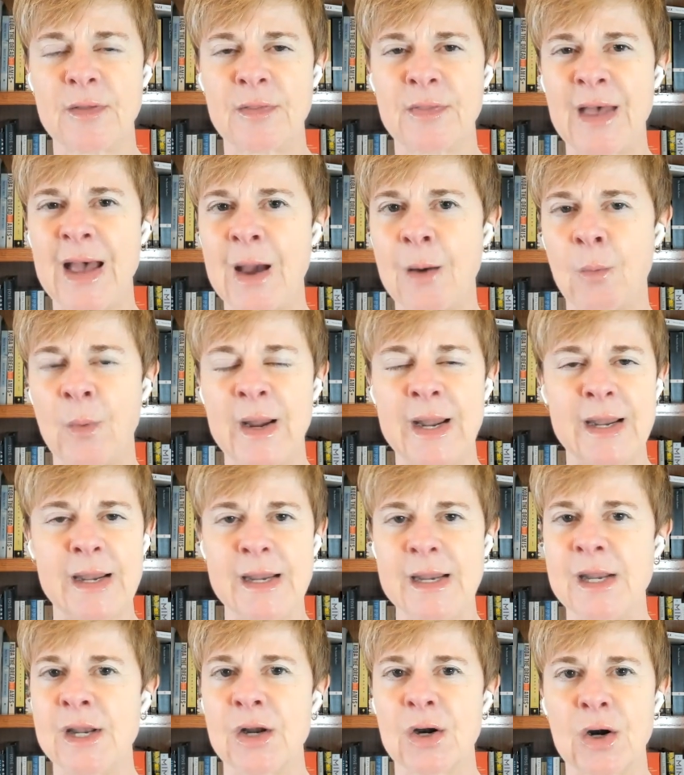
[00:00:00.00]
that way
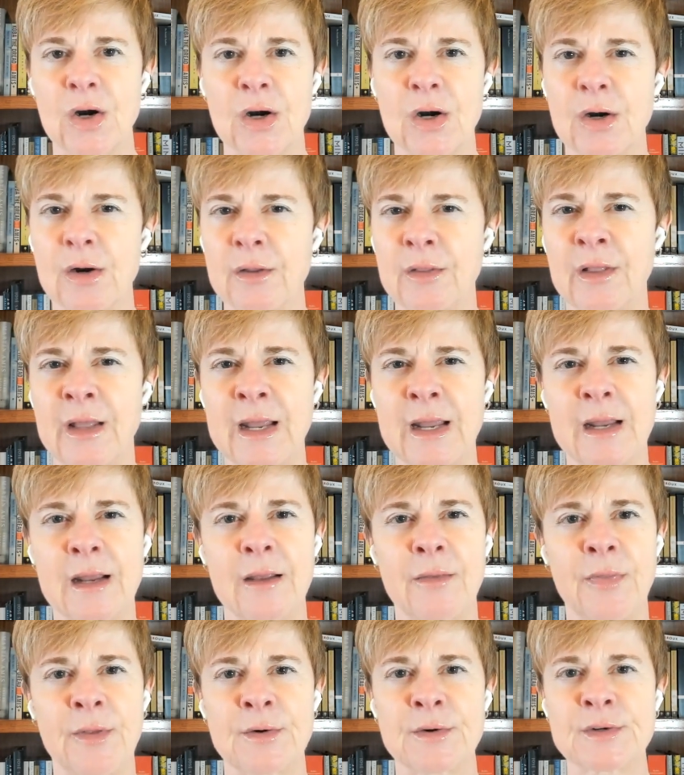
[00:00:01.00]
here. Like
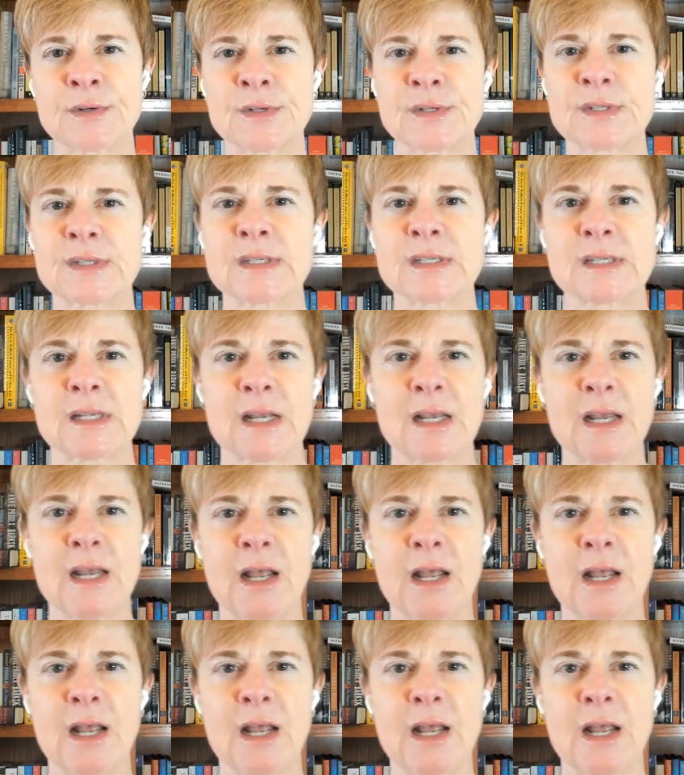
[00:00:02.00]
there's